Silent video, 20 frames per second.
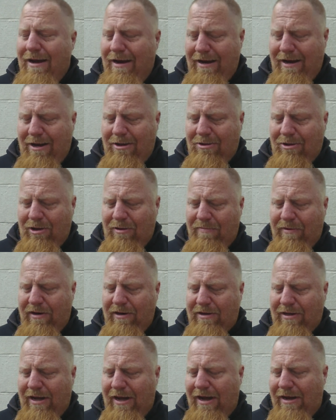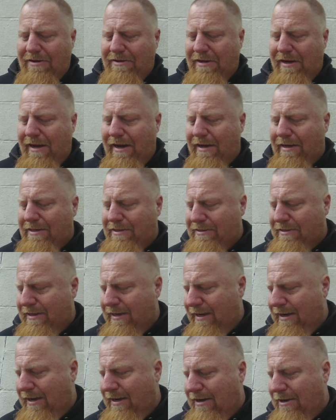Uh, a little bit of context.
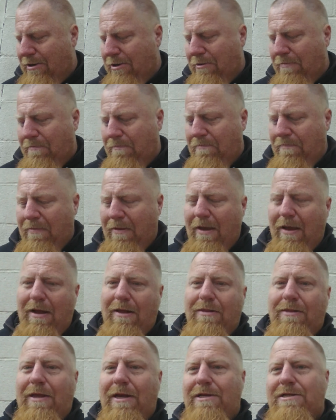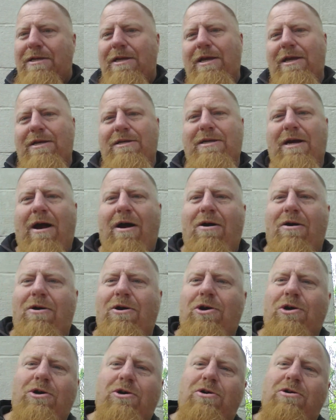Uh, this is
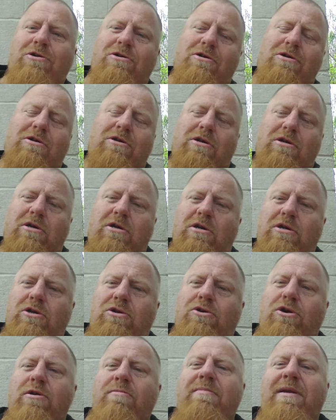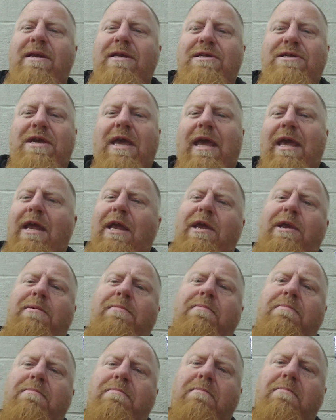our Goodman's
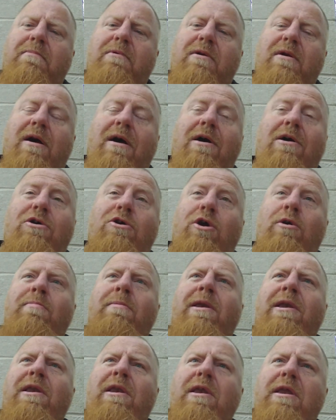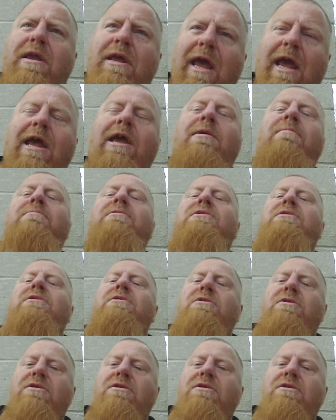game, uh, Goodman Games